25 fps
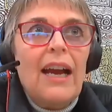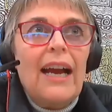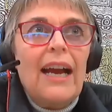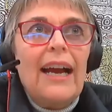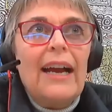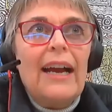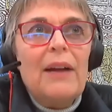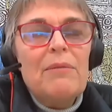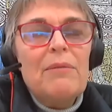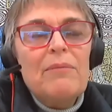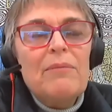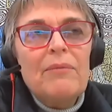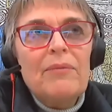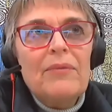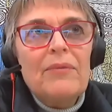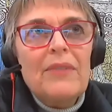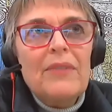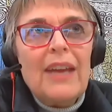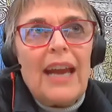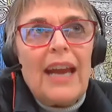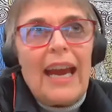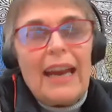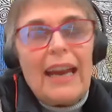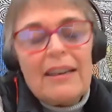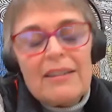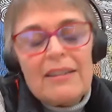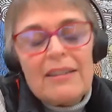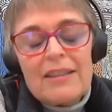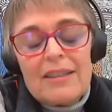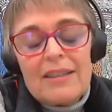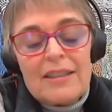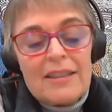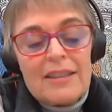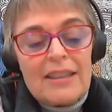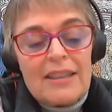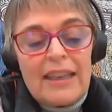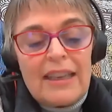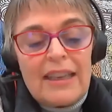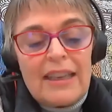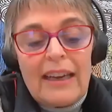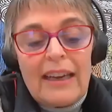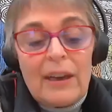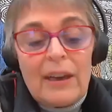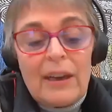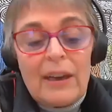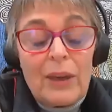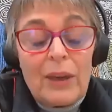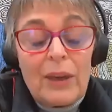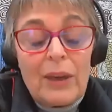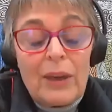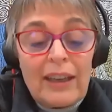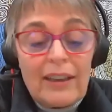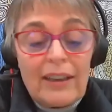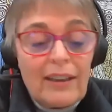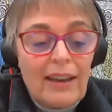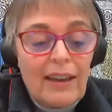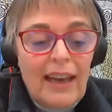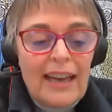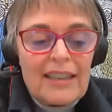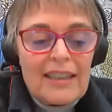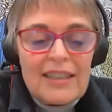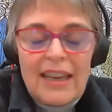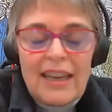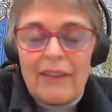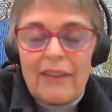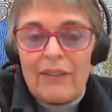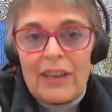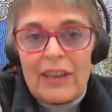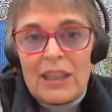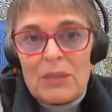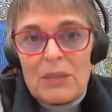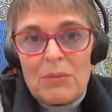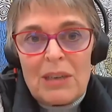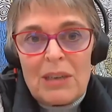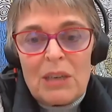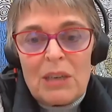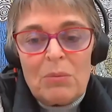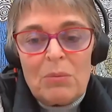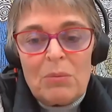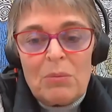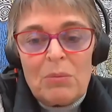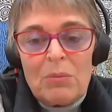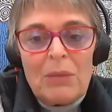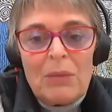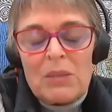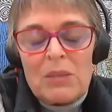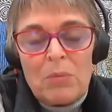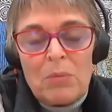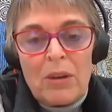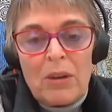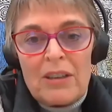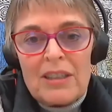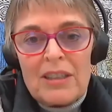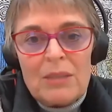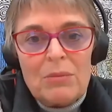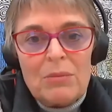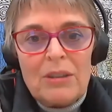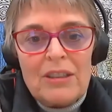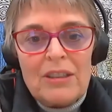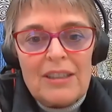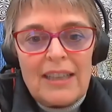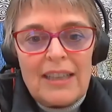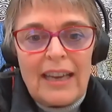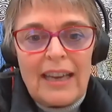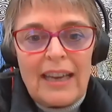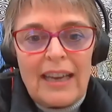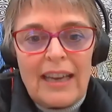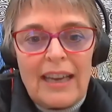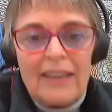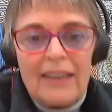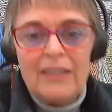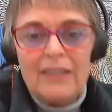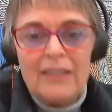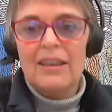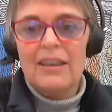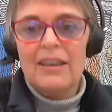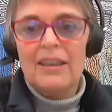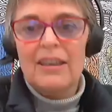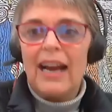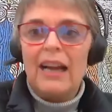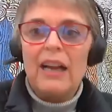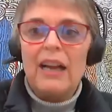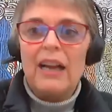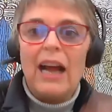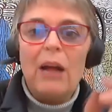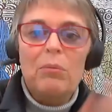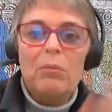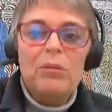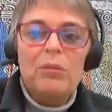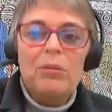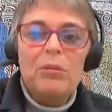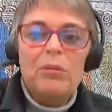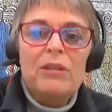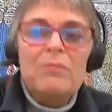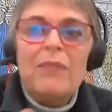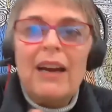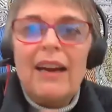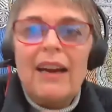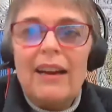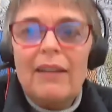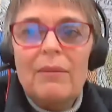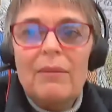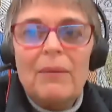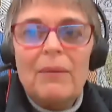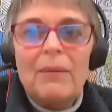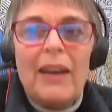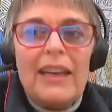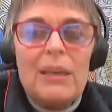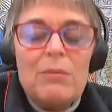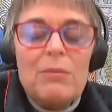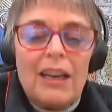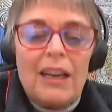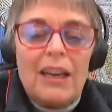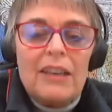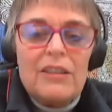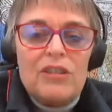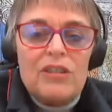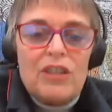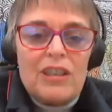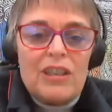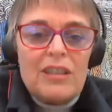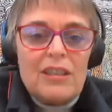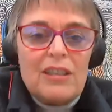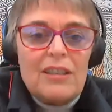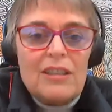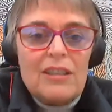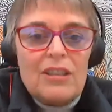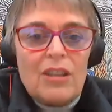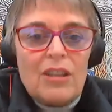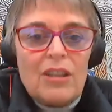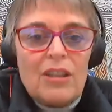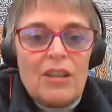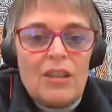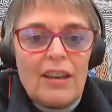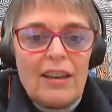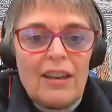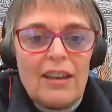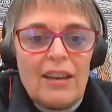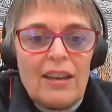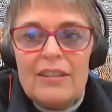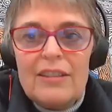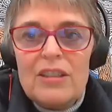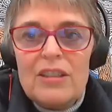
And yeah, we're looking at having as many people as possible sign in. I'll put my email address into the